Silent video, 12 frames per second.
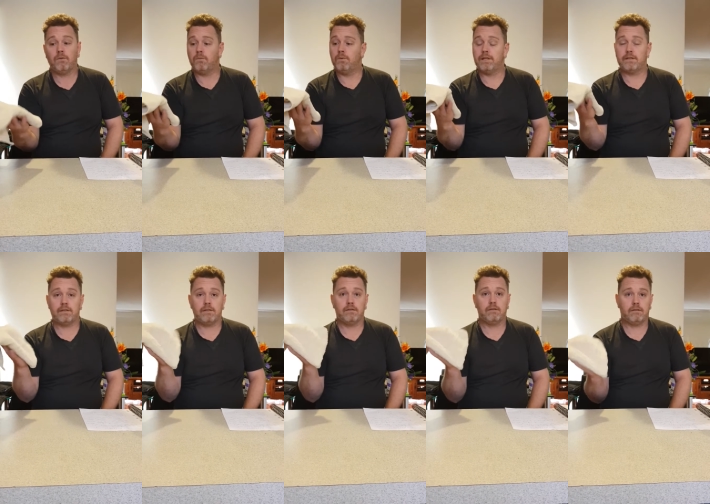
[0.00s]
With
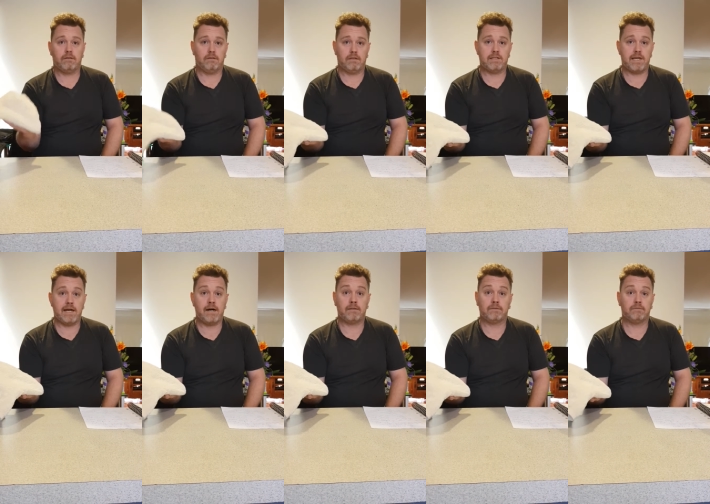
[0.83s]
the
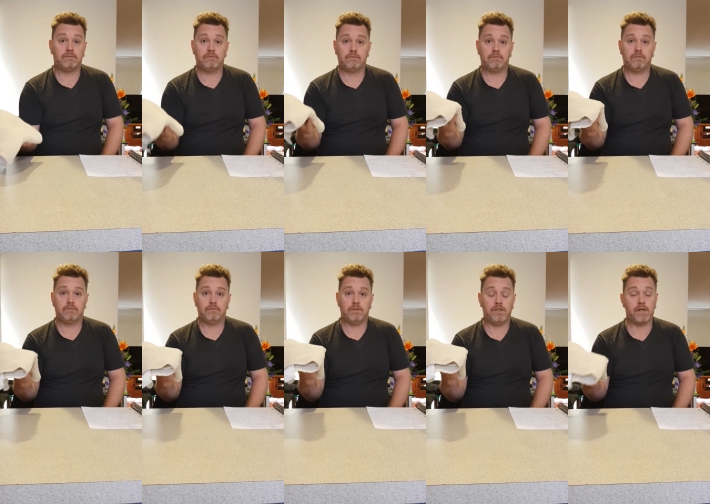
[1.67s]
towel,
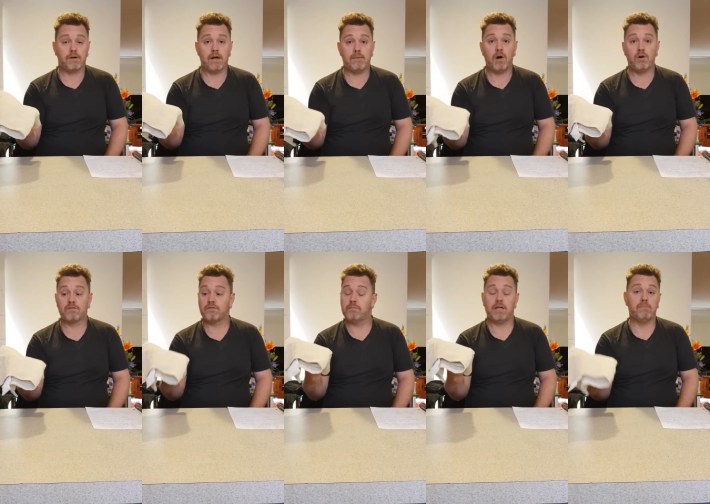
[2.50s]
you can grab hold
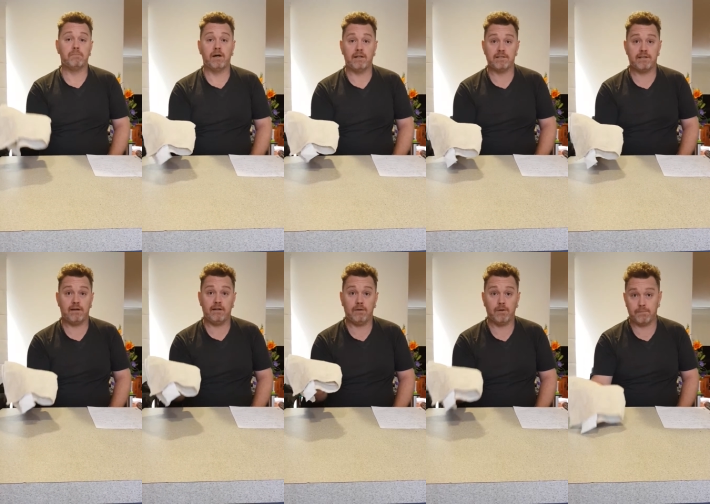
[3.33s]
of them, they'll bite the
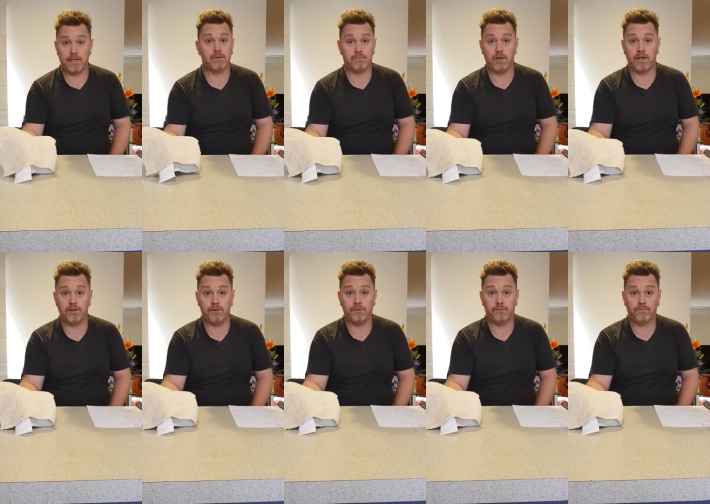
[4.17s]
towel, they won't be able to bite you.